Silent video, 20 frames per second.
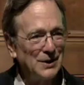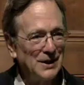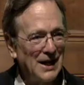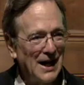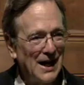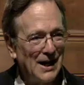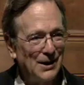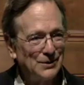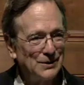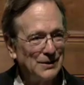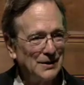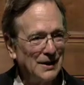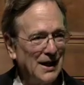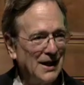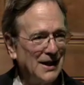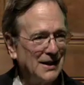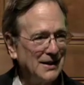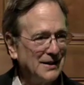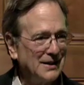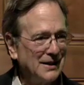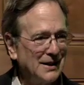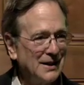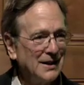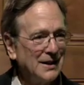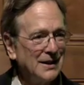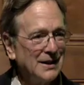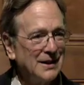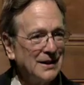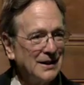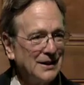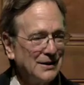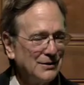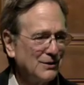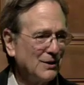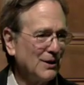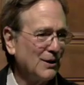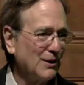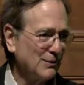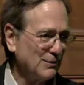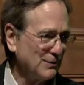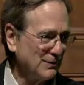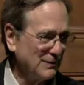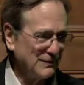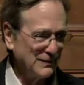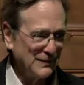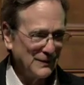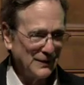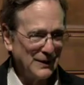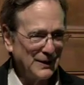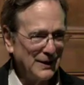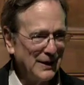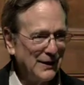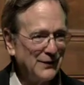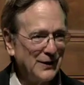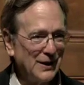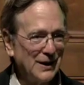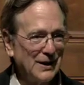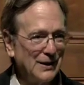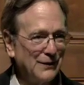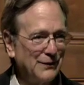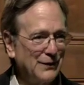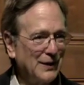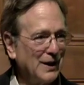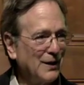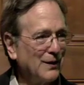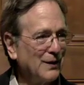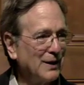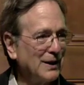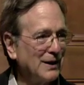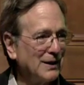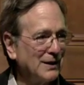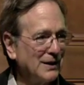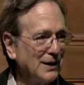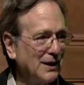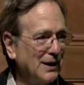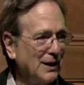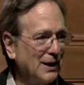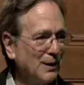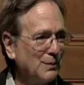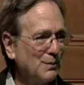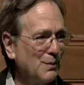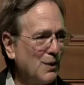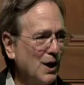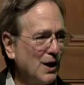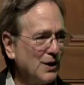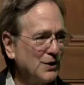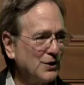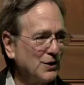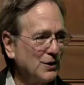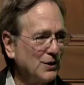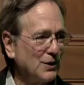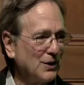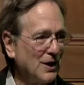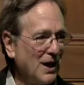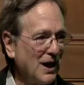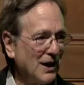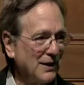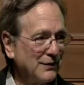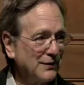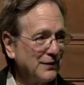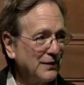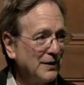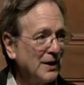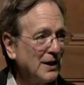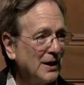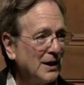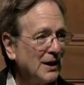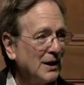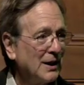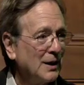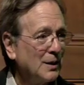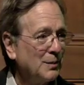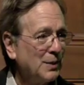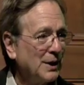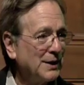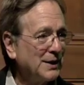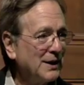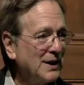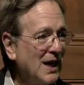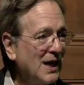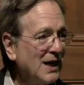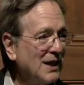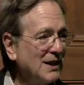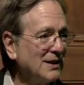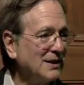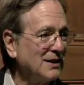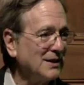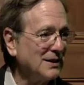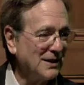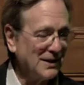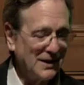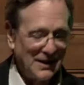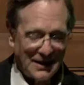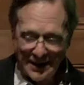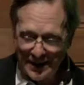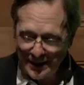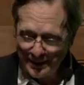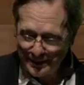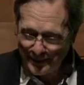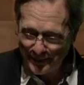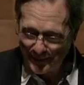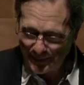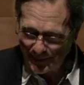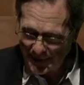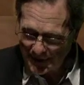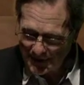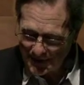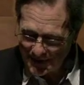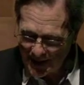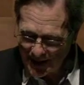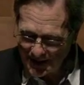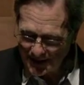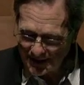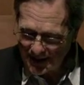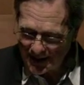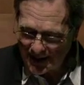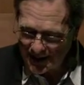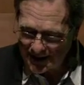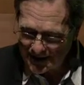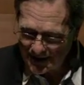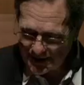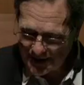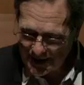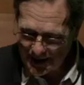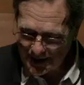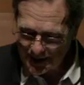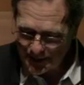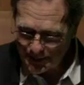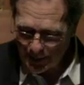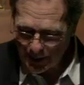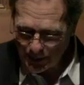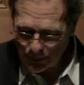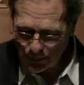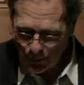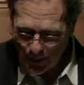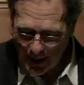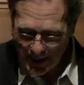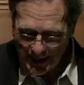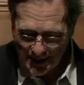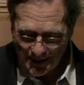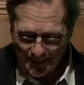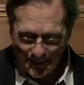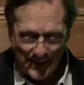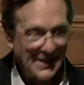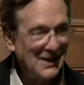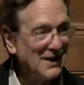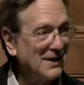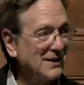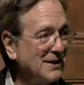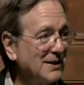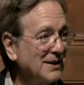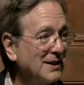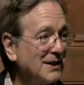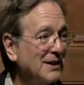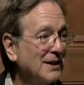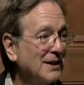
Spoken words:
and out and, living a very marginal life. But then the sun god says, "But wait a minute.